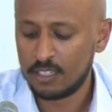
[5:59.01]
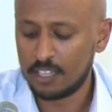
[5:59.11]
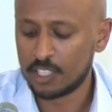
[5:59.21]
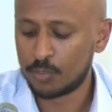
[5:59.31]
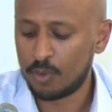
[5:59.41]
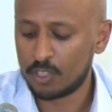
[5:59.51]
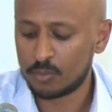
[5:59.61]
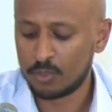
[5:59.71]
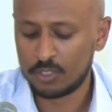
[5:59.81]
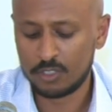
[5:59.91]
it is
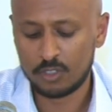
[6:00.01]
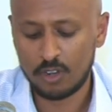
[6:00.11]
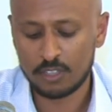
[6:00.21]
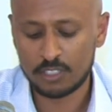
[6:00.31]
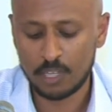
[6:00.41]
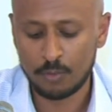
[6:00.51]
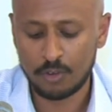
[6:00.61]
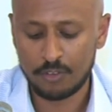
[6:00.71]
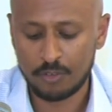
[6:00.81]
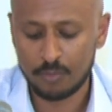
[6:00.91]
possible to draw a
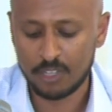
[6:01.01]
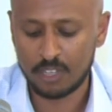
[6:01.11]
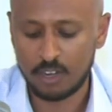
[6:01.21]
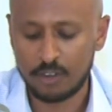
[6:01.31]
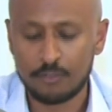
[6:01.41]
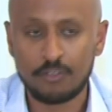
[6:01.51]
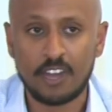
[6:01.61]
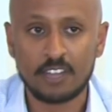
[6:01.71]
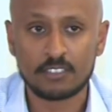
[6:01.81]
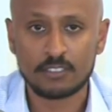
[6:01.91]
summary from the current
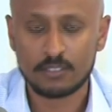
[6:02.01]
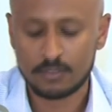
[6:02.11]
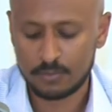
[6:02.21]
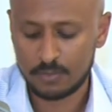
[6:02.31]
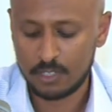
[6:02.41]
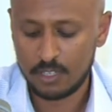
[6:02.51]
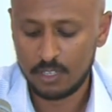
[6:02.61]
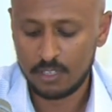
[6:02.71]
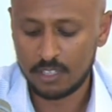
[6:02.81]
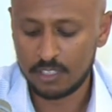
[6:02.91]
facts.
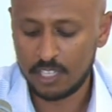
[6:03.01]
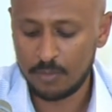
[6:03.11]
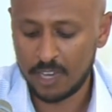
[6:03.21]
The team